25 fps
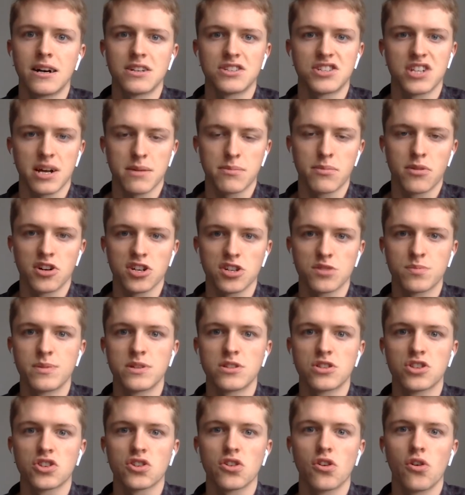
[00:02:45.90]
Jack
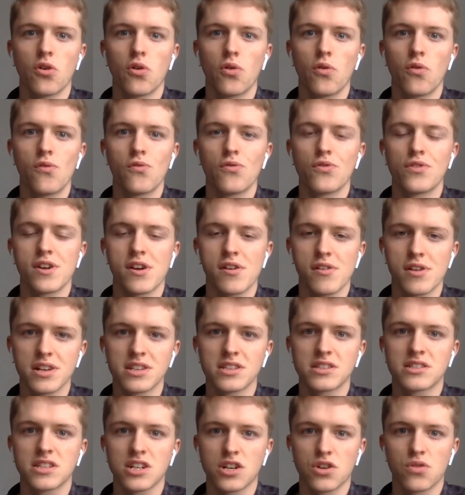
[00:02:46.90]
Marshman. So there
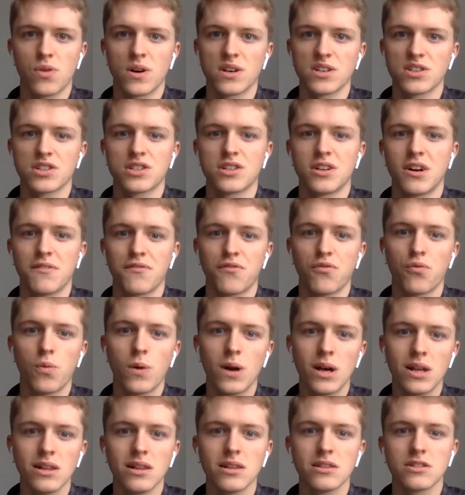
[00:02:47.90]
is the question of,
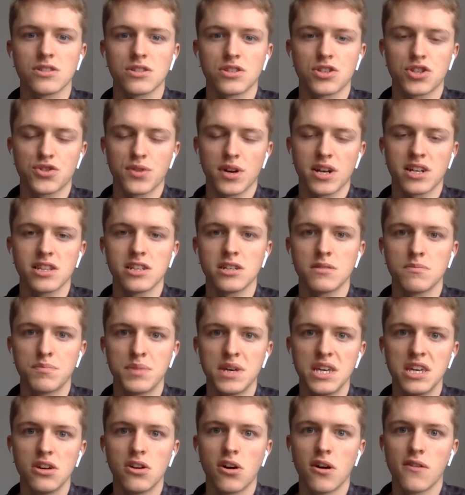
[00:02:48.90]
will Strickland
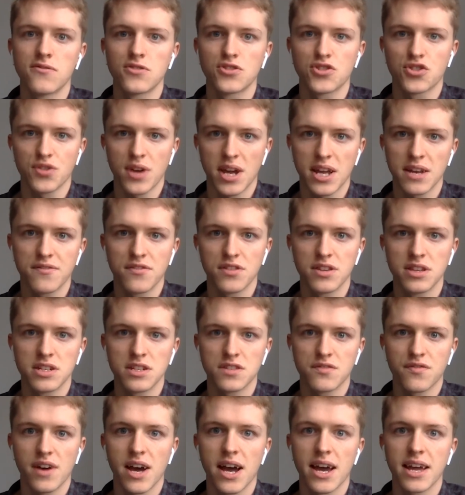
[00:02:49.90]
be overtrained for
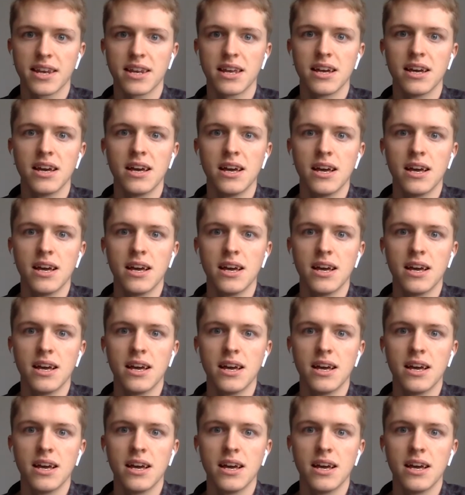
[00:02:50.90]
this fight?